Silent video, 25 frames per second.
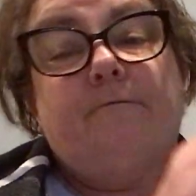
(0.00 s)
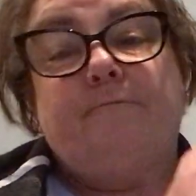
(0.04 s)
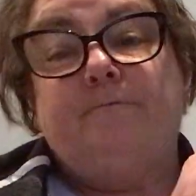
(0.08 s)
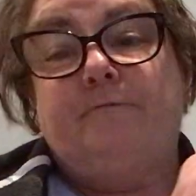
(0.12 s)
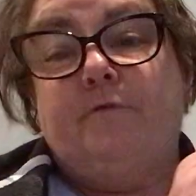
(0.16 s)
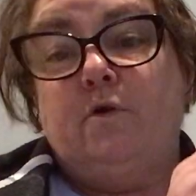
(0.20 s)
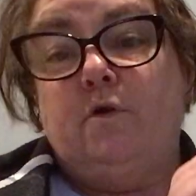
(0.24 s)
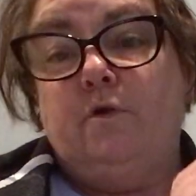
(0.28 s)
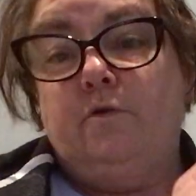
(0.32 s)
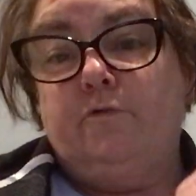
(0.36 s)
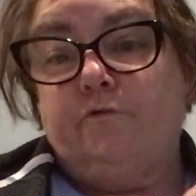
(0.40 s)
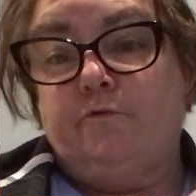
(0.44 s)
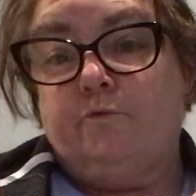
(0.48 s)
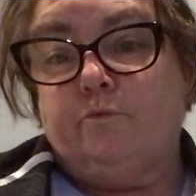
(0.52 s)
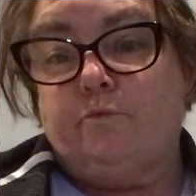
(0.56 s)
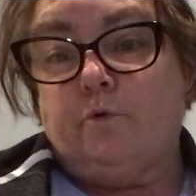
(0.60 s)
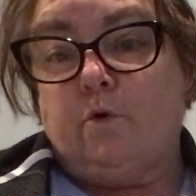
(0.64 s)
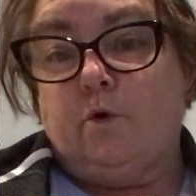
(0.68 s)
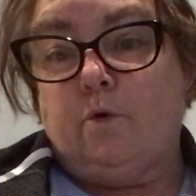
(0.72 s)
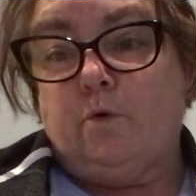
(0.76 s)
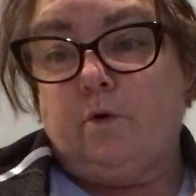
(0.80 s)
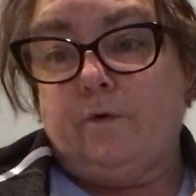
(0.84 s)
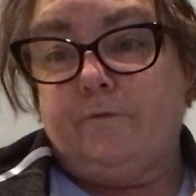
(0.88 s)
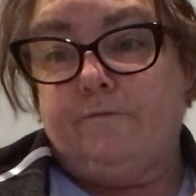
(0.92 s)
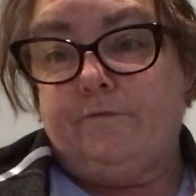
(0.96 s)
first
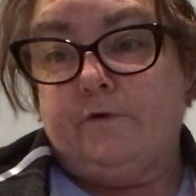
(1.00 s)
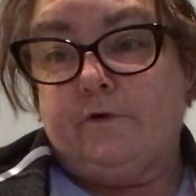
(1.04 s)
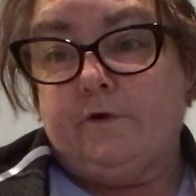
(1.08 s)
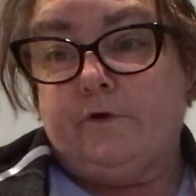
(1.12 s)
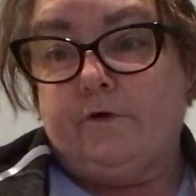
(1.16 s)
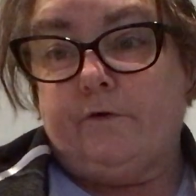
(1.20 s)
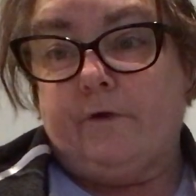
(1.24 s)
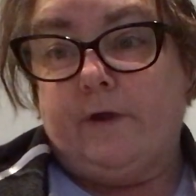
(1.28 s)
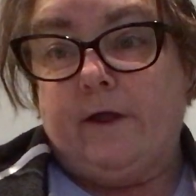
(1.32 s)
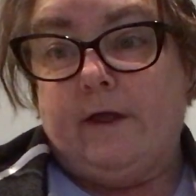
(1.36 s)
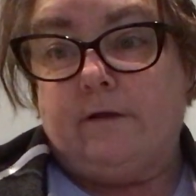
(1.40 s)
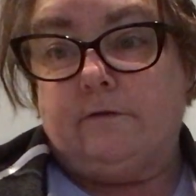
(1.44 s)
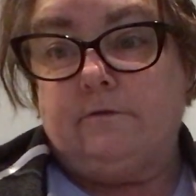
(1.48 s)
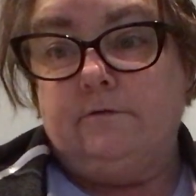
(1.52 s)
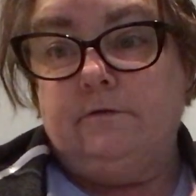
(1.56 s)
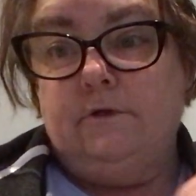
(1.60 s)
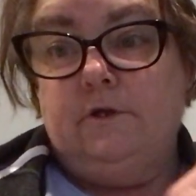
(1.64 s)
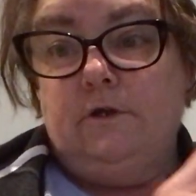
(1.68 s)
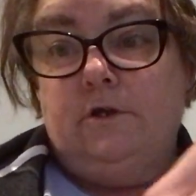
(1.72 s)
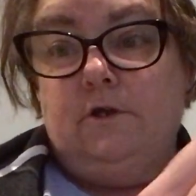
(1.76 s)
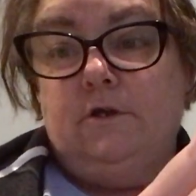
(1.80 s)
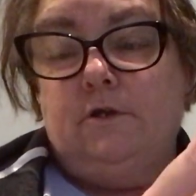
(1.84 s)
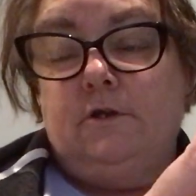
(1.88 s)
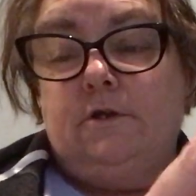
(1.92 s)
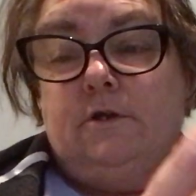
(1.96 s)
row of the crown,
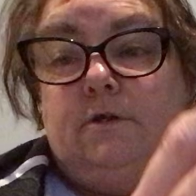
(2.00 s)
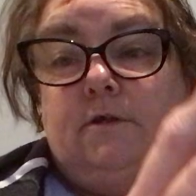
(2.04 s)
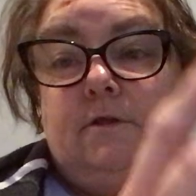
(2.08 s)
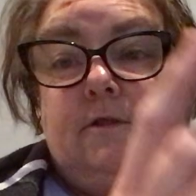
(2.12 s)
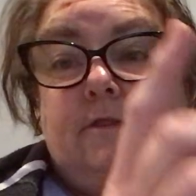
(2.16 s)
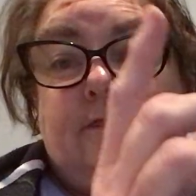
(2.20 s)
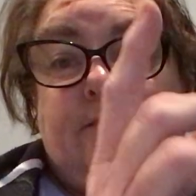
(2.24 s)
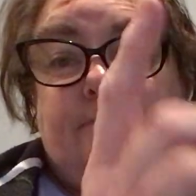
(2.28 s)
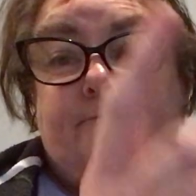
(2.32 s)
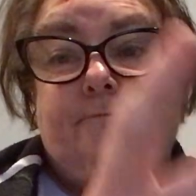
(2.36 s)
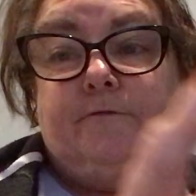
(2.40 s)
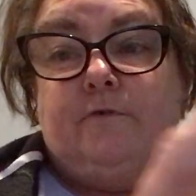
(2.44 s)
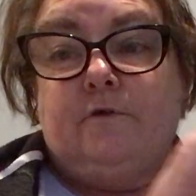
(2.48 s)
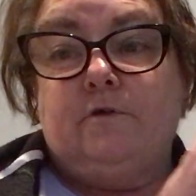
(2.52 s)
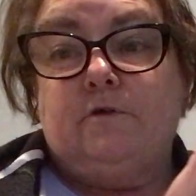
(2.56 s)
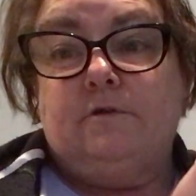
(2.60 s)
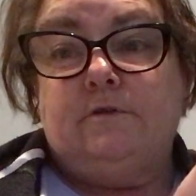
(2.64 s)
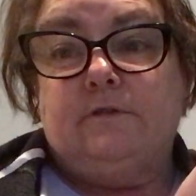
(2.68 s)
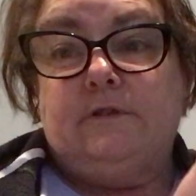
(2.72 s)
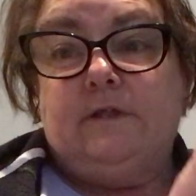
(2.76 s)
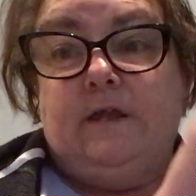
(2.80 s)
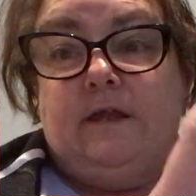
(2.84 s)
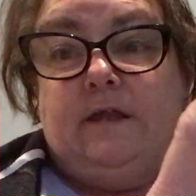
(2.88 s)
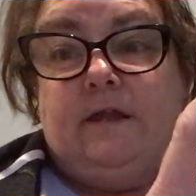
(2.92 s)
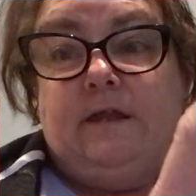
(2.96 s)

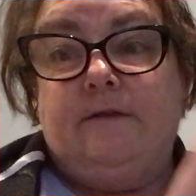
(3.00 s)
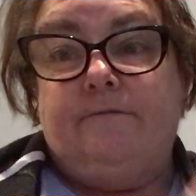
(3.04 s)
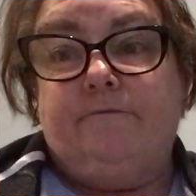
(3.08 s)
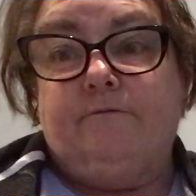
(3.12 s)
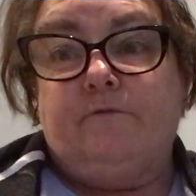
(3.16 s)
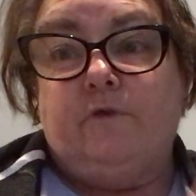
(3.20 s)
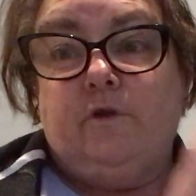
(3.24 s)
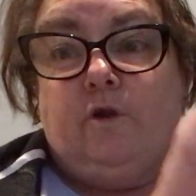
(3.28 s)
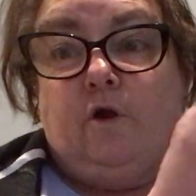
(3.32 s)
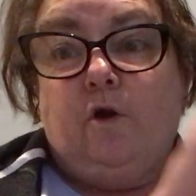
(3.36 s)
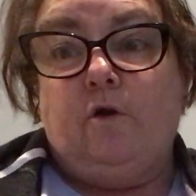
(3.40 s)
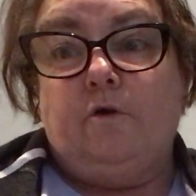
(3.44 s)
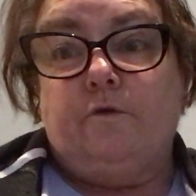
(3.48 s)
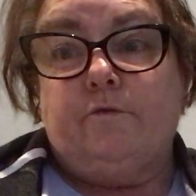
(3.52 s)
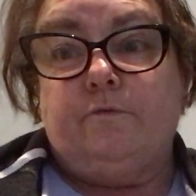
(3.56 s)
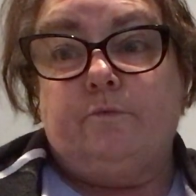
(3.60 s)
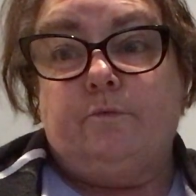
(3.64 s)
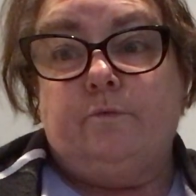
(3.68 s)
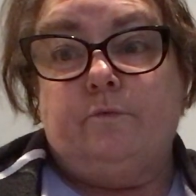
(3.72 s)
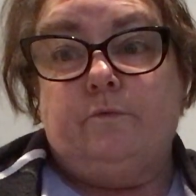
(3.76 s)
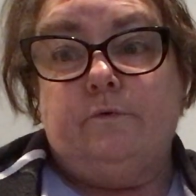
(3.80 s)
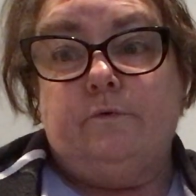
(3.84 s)
every odd